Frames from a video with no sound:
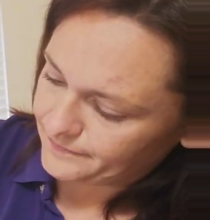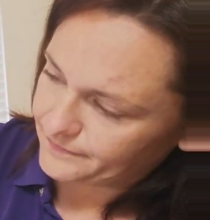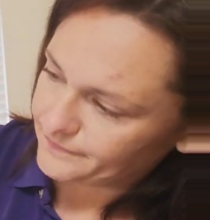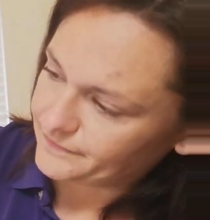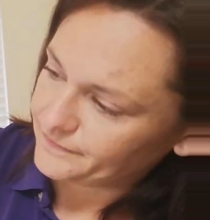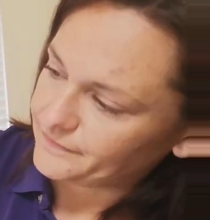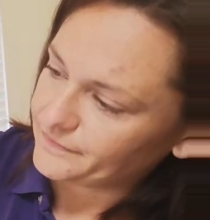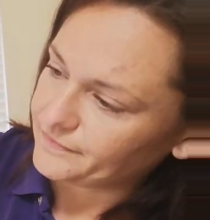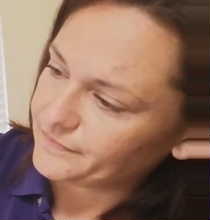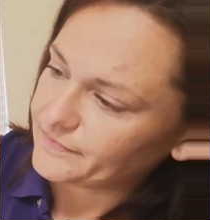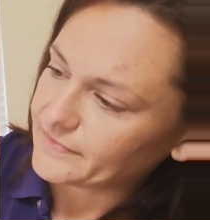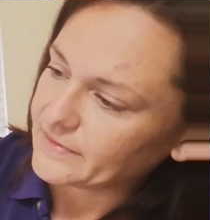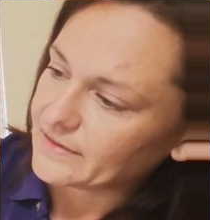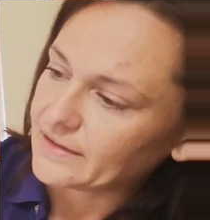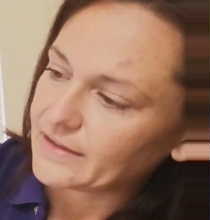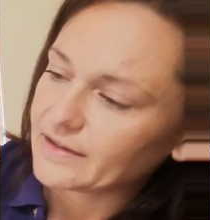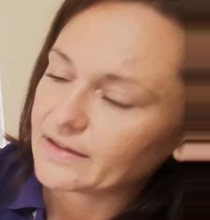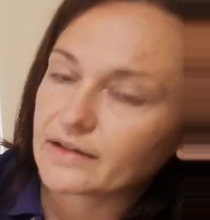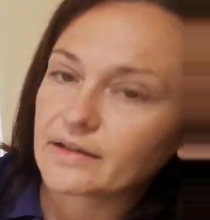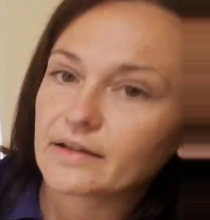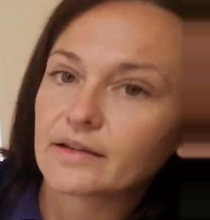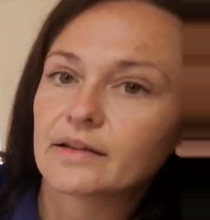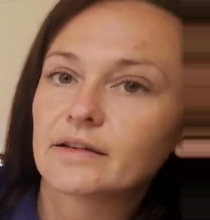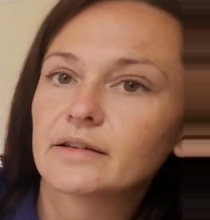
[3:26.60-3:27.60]

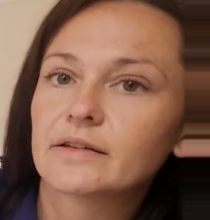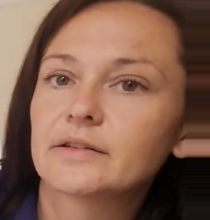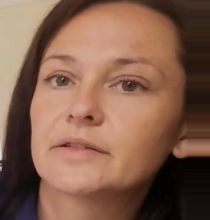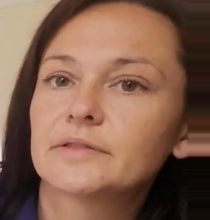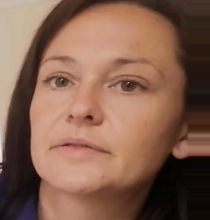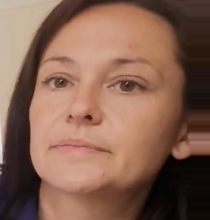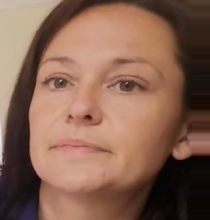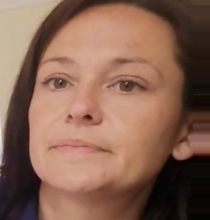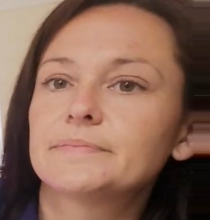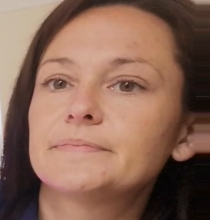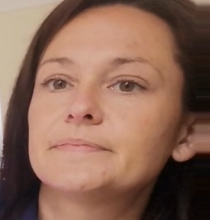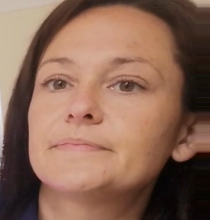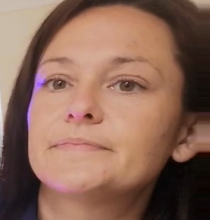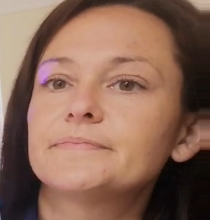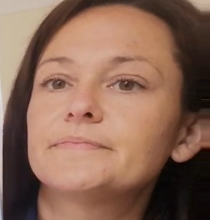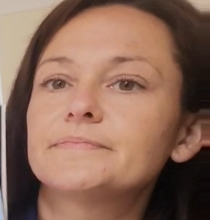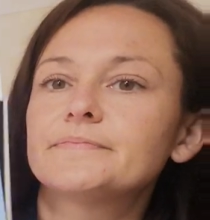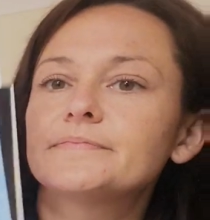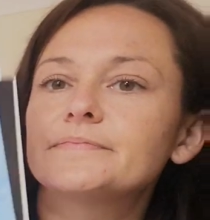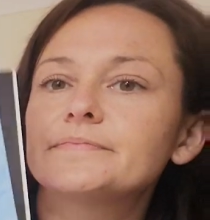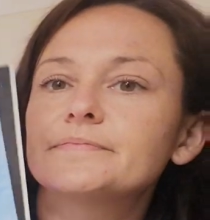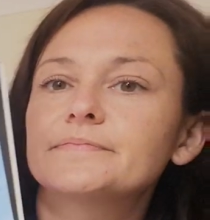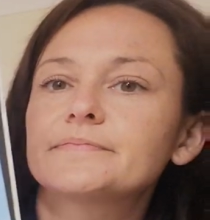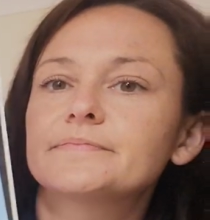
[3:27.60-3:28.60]

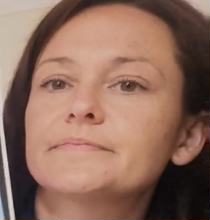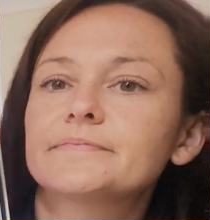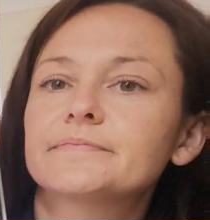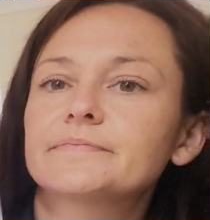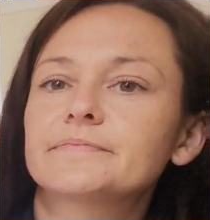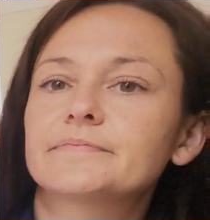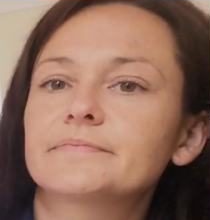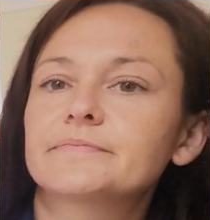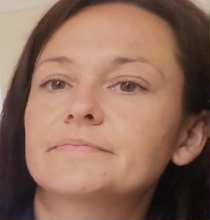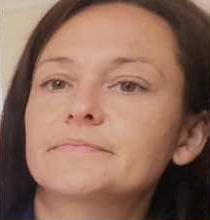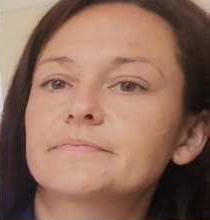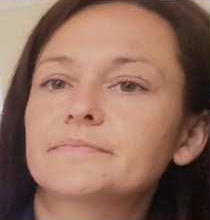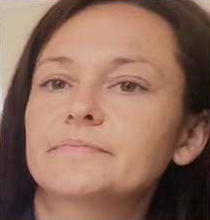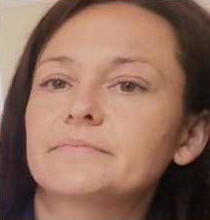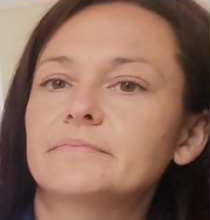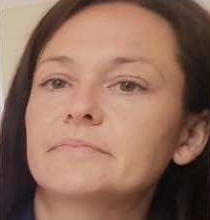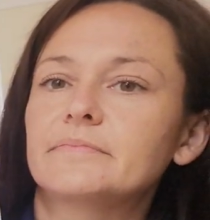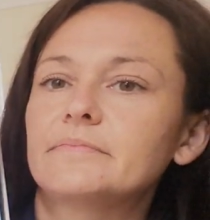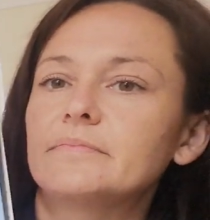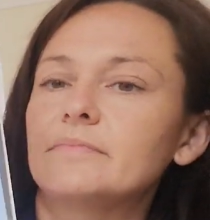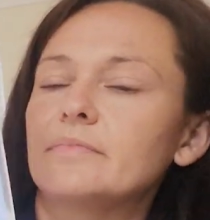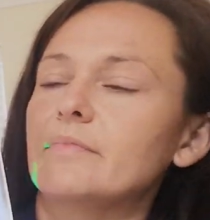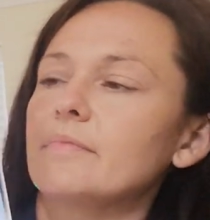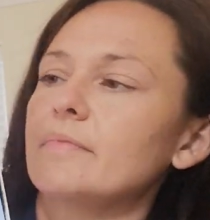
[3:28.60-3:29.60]

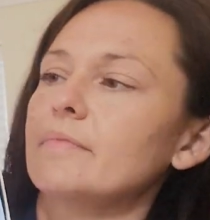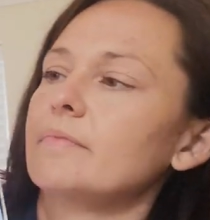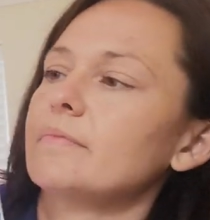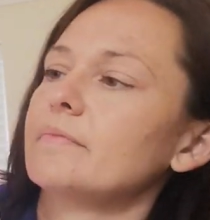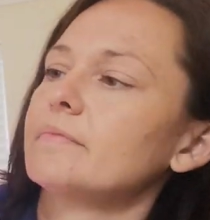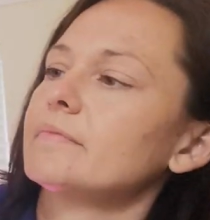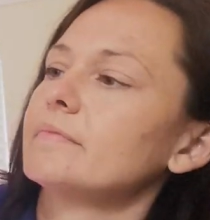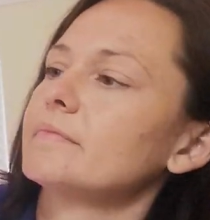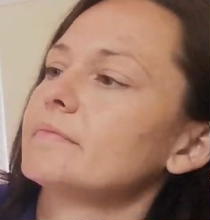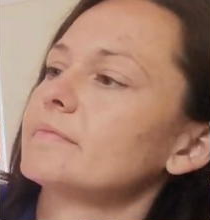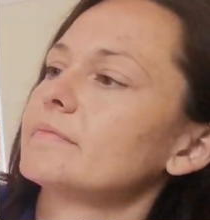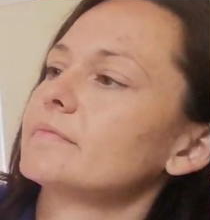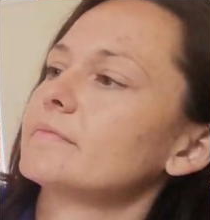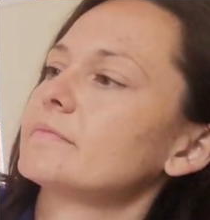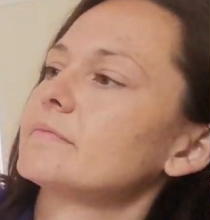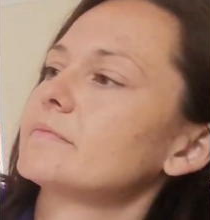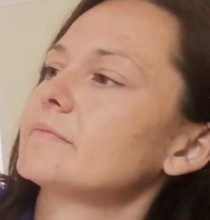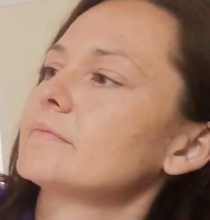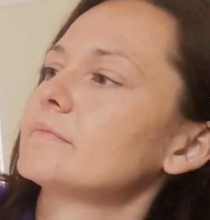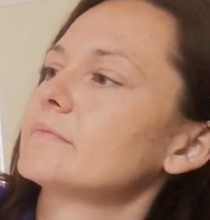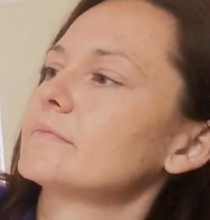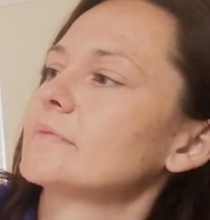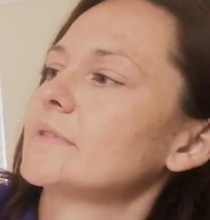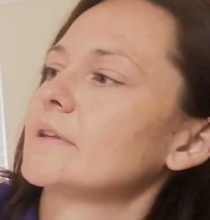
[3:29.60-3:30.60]

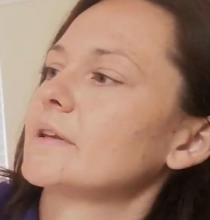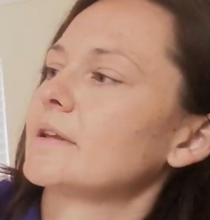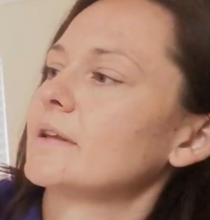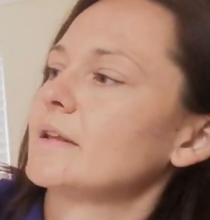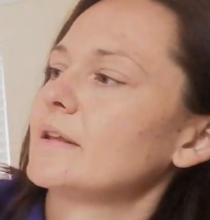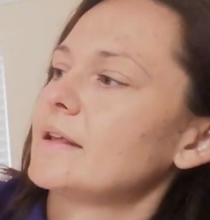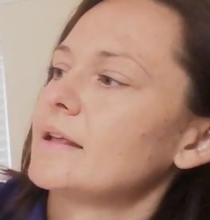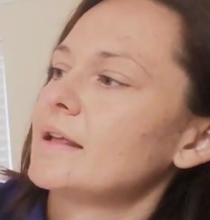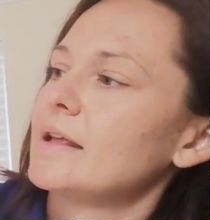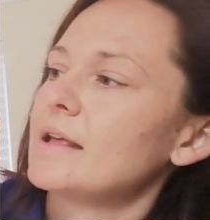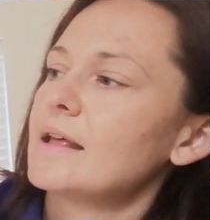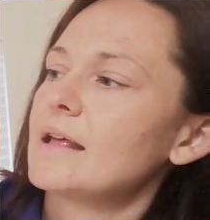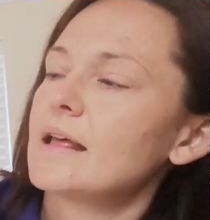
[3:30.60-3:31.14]
(no one is talking)